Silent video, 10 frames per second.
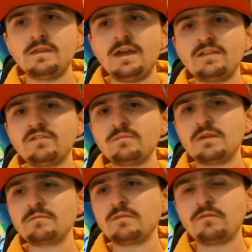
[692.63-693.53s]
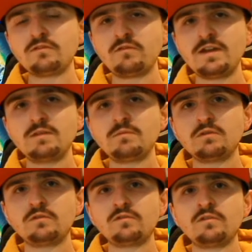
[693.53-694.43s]
And sometimes it's frustrating
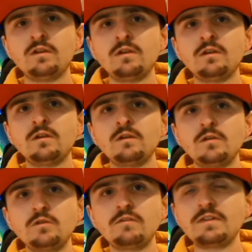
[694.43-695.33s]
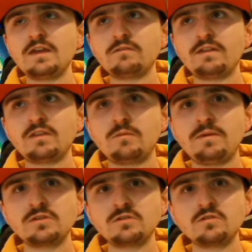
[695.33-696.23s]
because you're at the other end of the
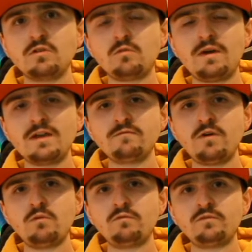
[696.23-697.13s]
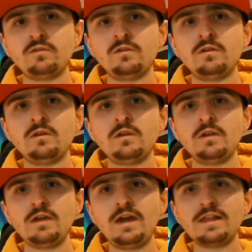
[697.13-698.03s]
pitch and you're not quite involved.
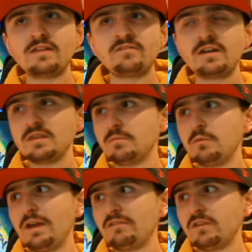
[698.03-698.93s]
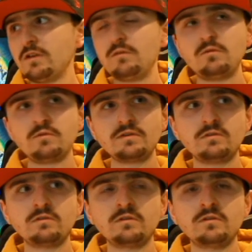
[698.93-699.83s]
And then suddenly the ball gets to you, what do I
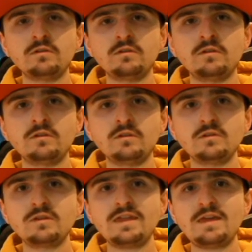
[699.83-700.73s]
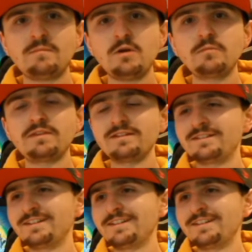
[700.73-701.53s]
do? You get that moment.